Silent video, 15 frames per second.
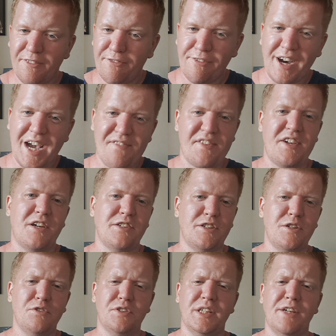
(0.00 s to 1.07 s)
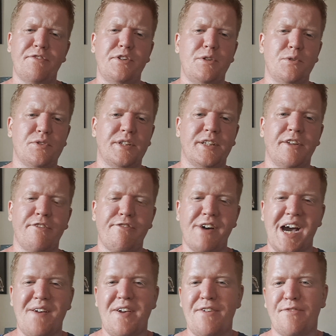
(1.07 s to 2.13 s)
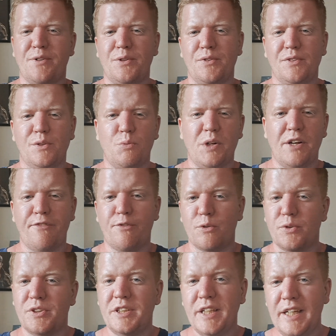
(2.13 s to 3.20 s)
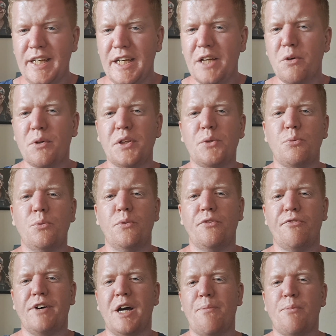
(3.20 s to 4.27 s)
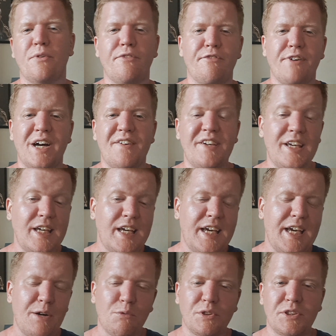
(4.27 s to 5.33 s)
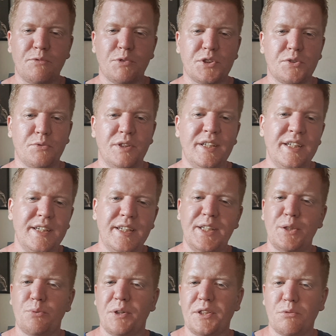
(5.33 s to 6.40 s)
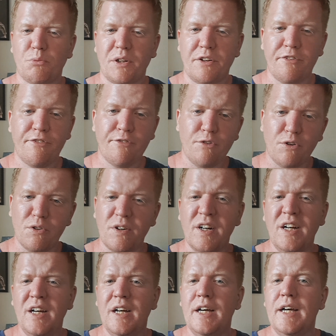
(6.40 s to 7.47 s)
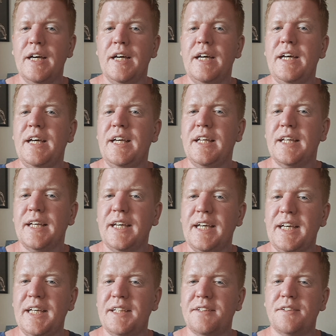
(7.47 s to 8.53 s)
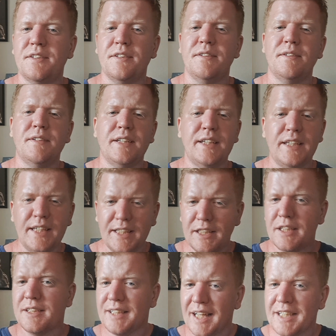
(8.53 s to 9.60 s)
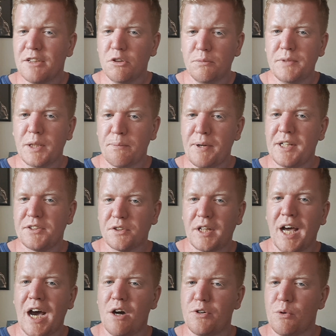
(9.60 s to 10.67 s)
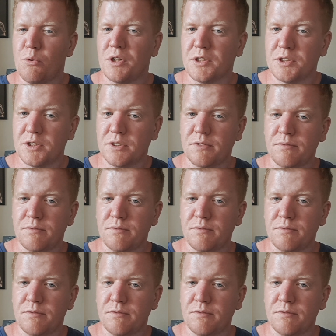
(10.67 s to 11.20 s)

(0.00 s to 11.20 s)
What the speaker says: 5e you're using, if you're using the 5e from 2014 or the 5.5e, which it was in 2024, that could depend on how you want